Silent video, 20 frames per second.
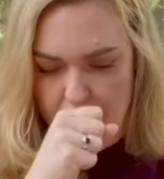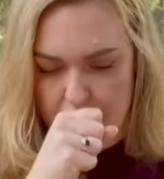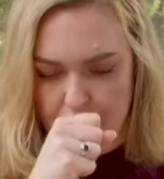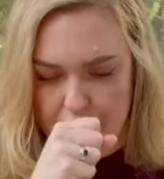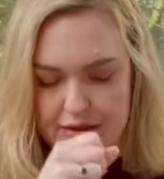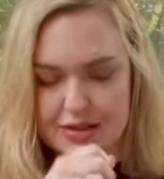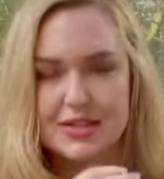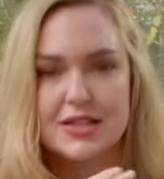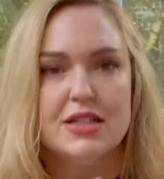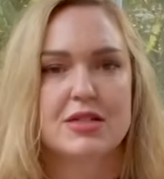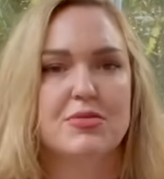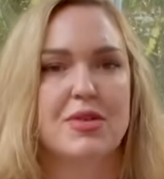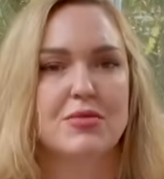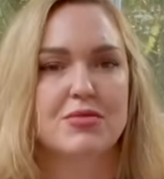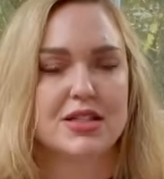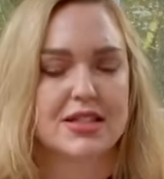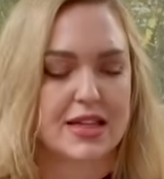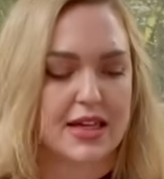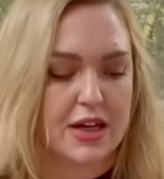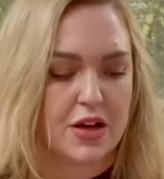Excuse me, I'm
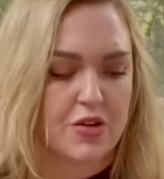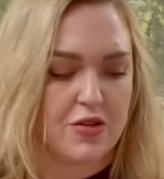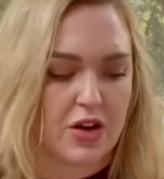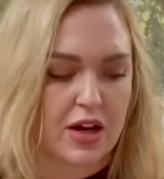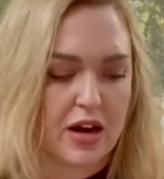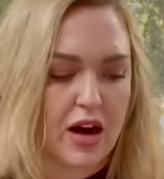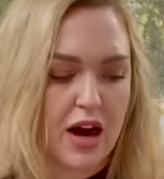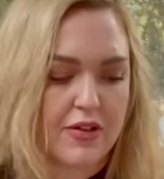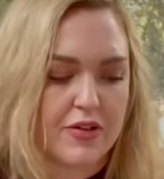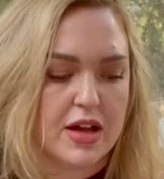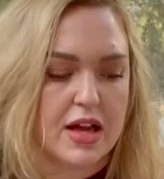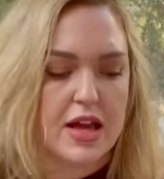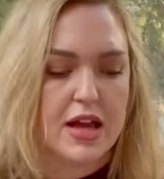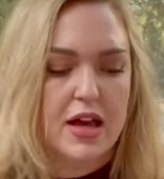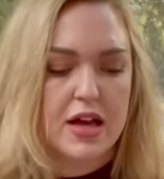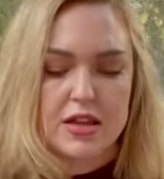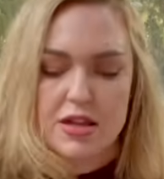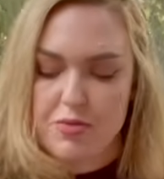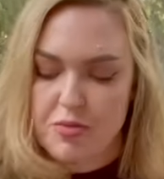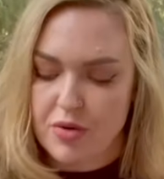just getting over a cough.
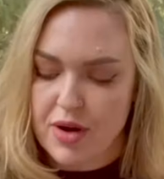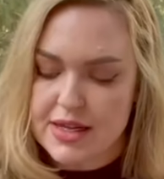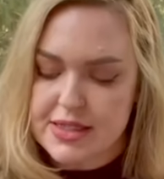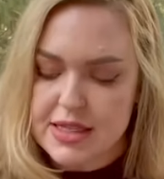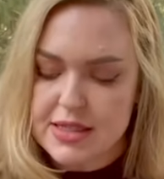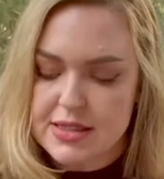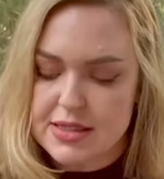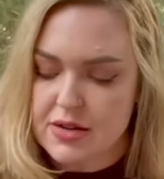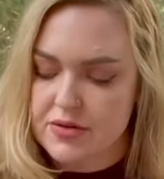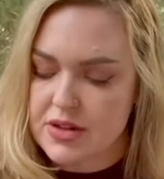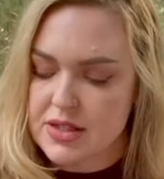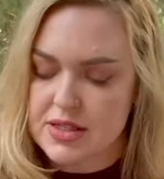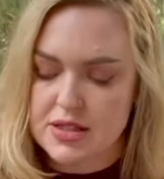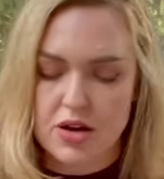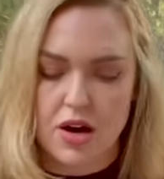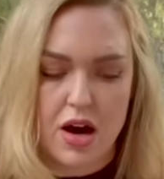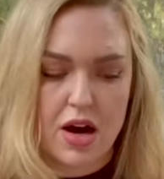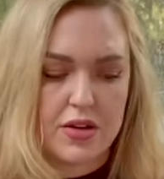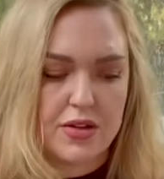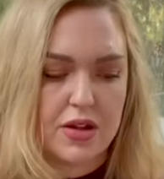The presence of this
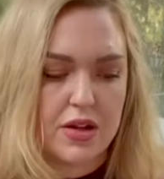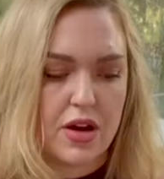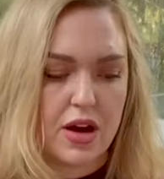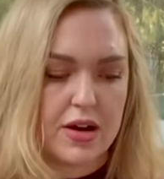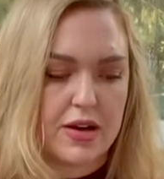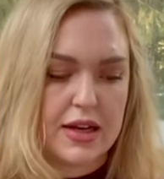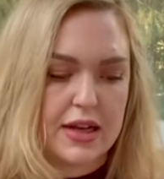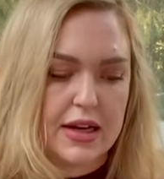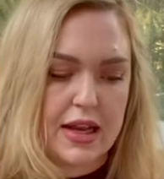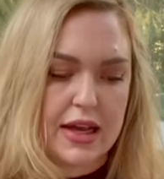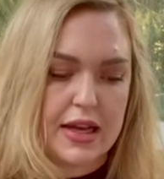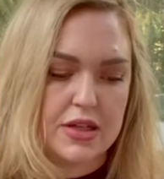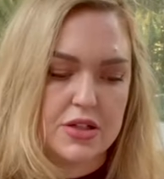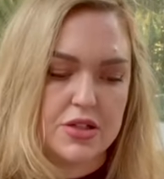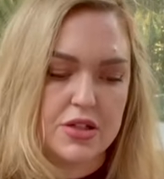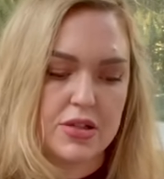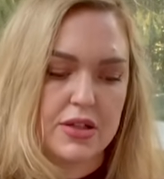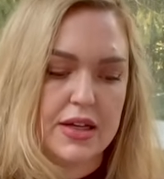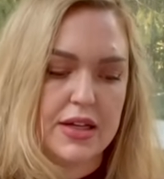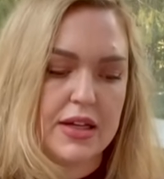card, the Guardian
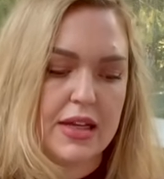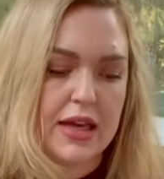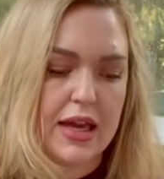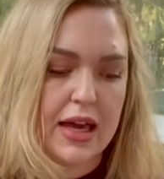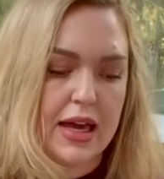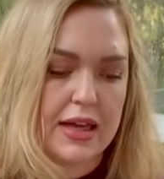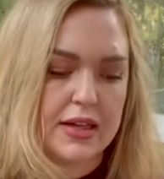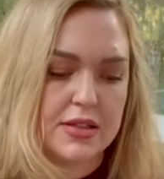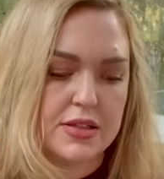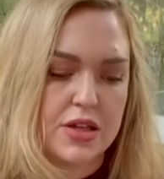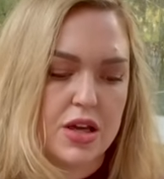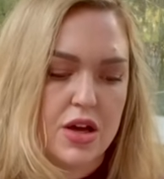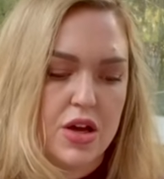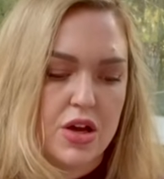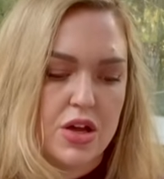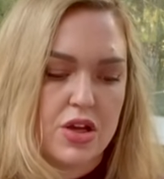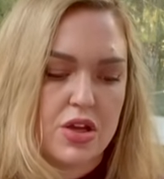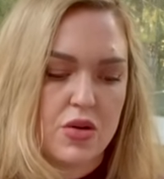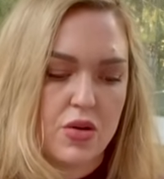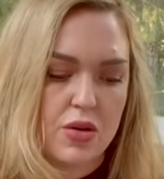Angel, indicates
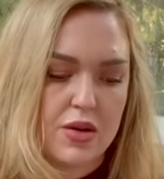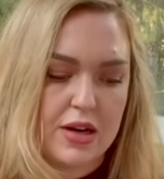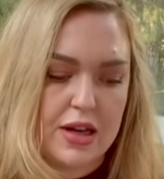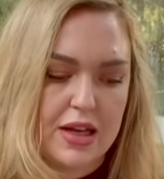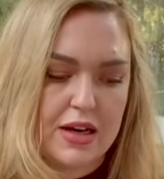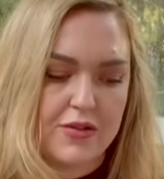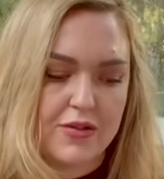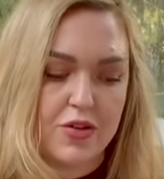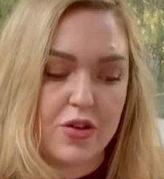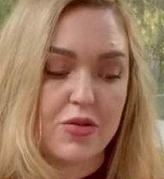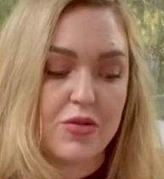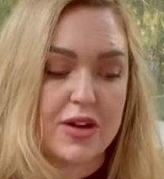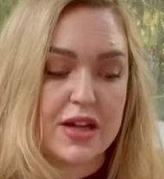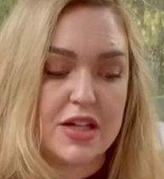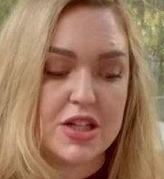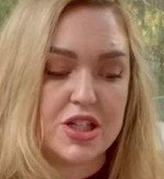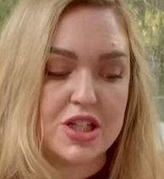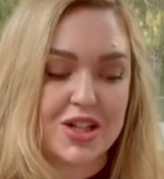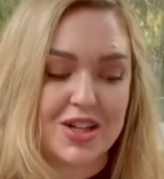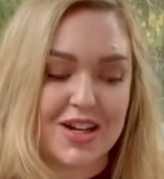your need for
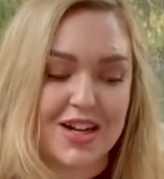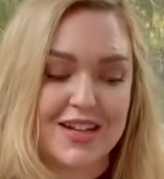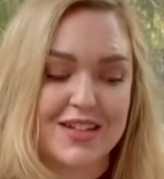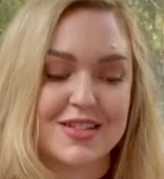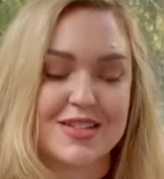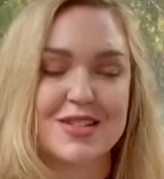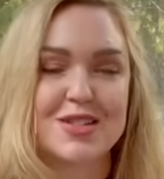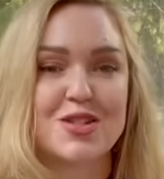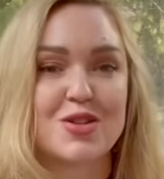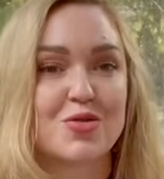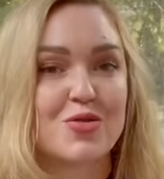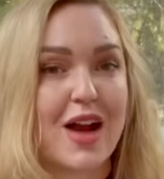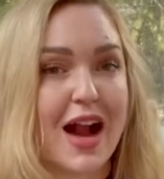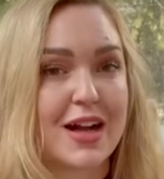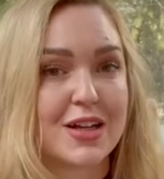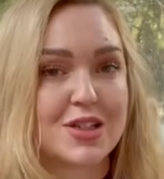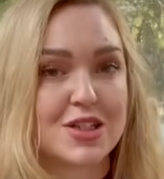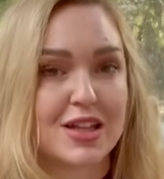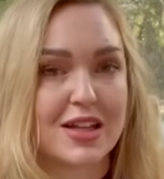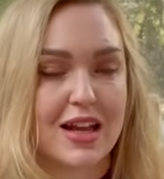reassurance,
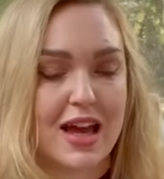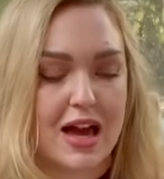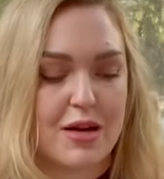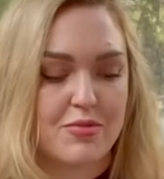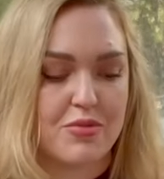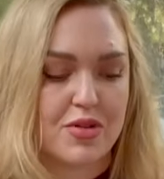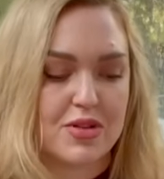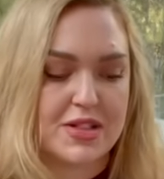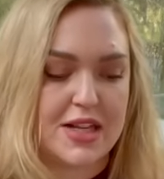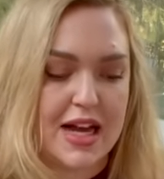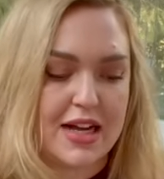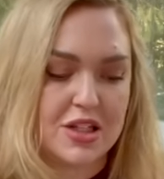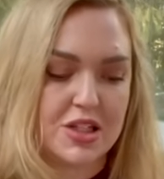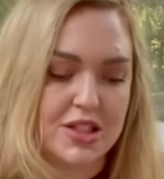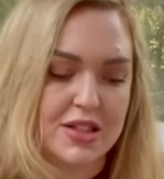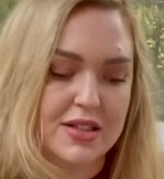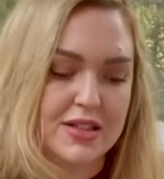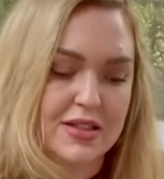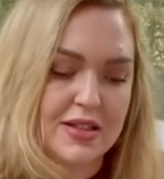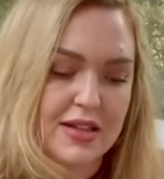direction, and
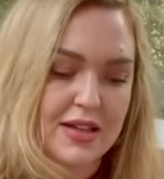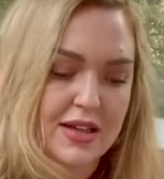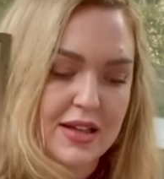protection,